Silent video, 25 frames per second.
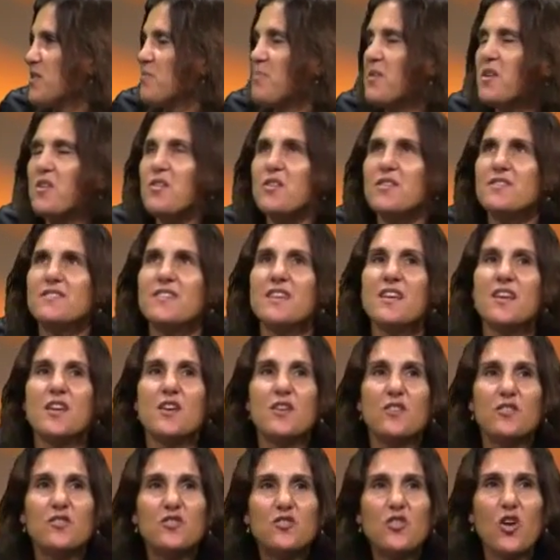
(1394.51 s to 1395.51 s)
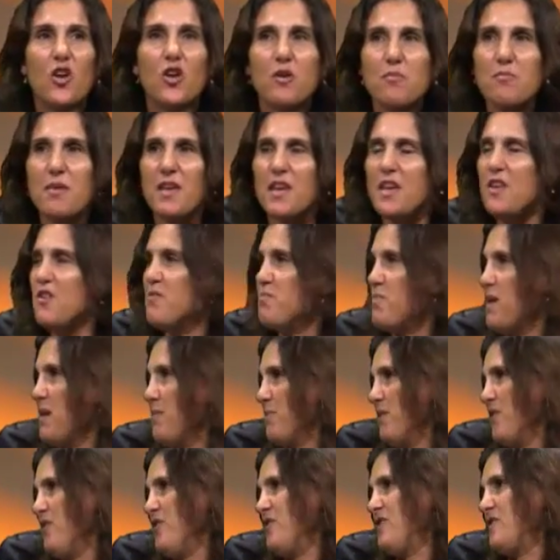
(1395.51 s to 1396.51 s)
because so many
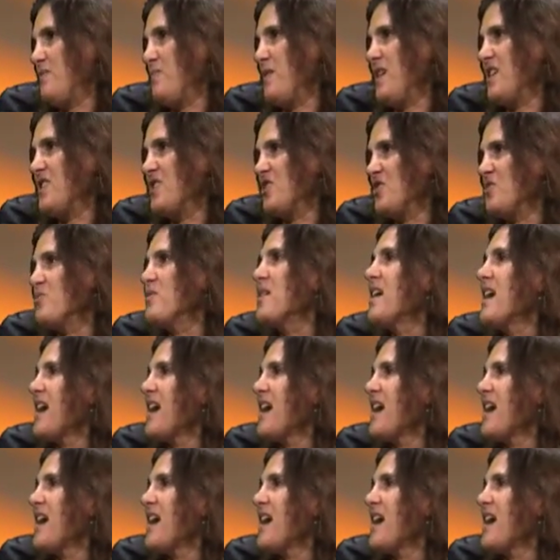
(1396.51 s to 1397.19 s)
people you speak to